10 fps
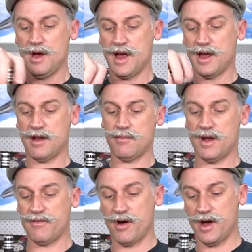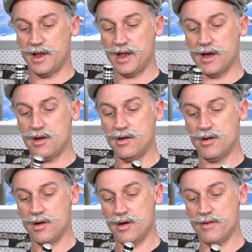and get a bit of an idea
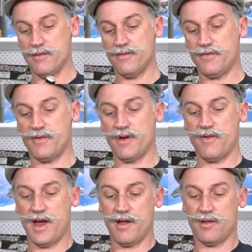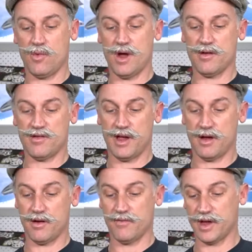of of how the wear and
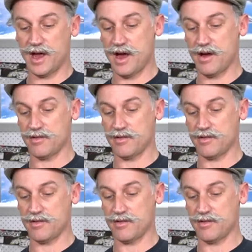tear of the car